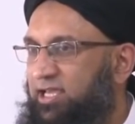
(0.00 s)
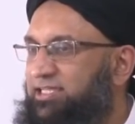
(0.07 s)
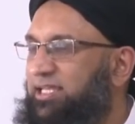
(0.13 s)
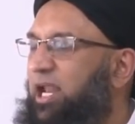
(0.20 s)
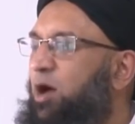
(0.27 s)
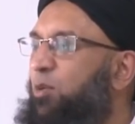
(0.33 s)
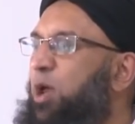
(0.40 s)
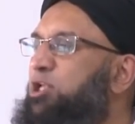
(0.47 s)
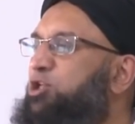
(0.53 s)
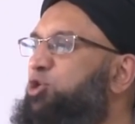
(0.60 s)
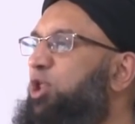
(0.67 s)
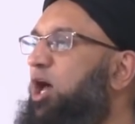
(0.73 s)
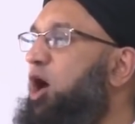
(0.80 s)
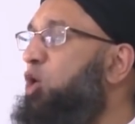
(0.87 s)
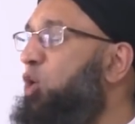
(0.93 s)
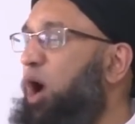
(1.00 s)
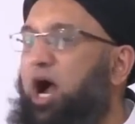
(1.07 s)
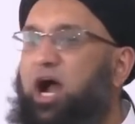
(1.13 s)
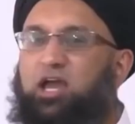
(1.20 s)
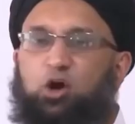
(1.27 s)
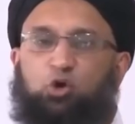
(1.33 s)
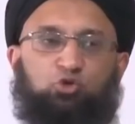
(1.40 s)
He said, I went to the
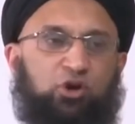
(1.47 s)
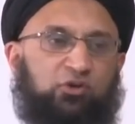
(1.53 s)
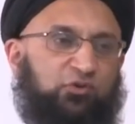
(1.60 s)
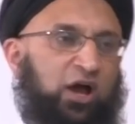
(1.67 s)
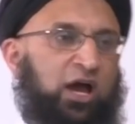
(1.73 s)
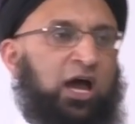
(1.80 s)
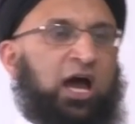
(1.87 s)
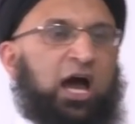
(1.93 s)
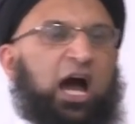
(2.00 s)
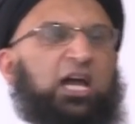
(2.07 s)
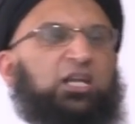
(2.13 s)
Ohio River,